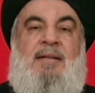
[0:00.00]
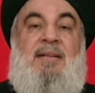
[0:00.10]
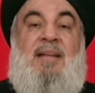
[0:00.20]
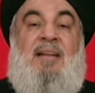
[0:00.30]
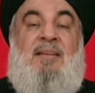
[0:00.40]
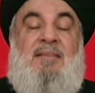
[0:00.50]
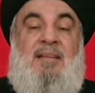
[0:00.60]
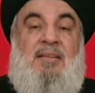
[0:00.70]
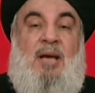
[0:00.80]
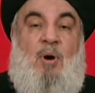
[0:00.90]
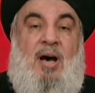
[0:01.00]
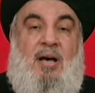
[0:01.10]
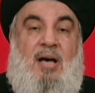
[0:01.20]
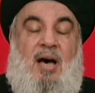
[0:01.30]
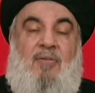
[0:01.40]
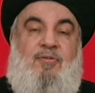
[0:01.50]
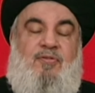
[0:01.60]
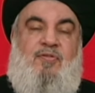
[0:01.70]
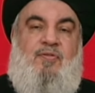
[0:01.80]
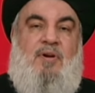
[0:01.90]
Nasrallah says the enemy
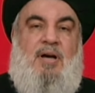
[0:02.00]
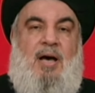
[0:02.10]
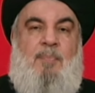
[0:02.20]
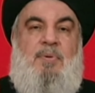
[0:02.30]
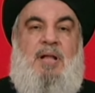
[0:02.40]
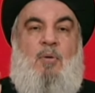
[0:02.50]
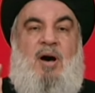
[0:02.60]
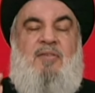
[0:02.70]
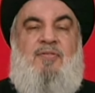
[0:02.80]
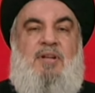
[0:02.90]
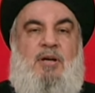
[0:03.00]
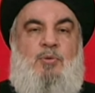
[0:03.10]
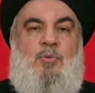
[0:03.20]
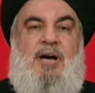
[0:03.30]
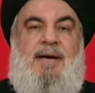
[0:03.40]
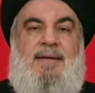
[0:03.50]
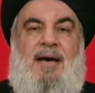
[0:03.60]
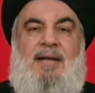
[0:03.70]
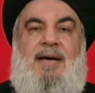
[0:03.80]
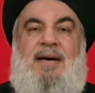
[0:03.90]
went beyond all controls,
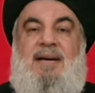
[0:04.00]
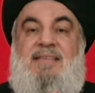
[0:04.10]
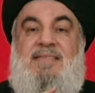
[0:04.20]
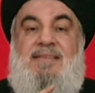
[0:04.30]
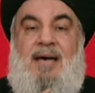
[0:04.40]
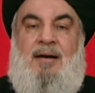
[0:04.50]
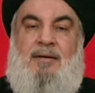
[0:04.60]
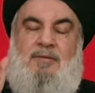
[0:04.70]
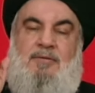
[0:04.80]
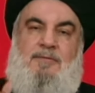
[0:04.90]
laws, and morals.